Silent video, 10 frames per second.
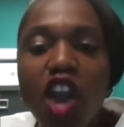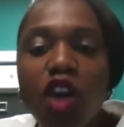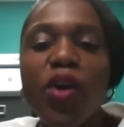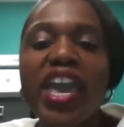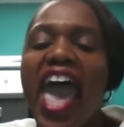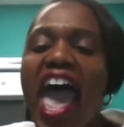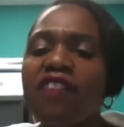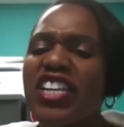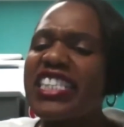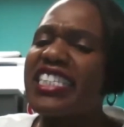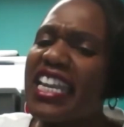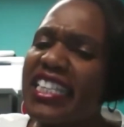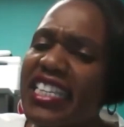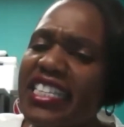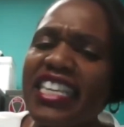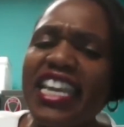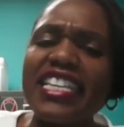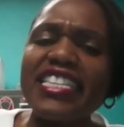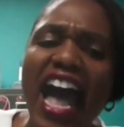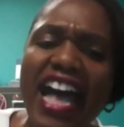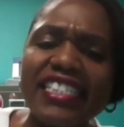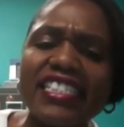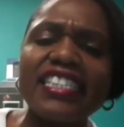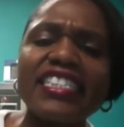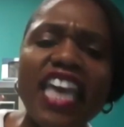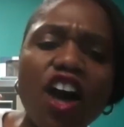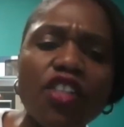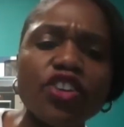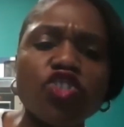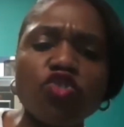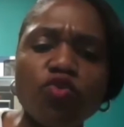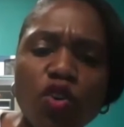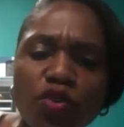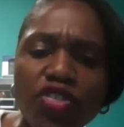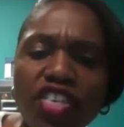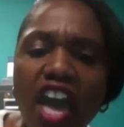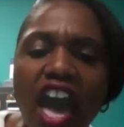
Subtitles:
We have a tendency not to tell the truth